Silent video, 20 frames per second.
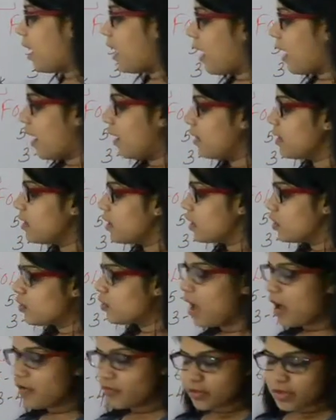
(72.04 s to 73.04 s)
And you
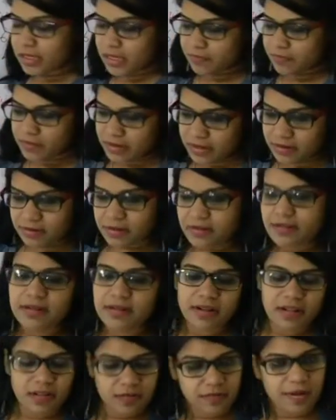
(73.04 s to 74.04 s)
have to give one
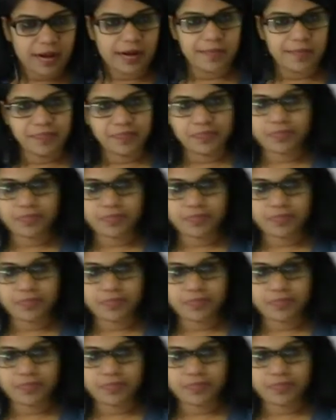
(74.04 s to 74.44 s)
reason as well.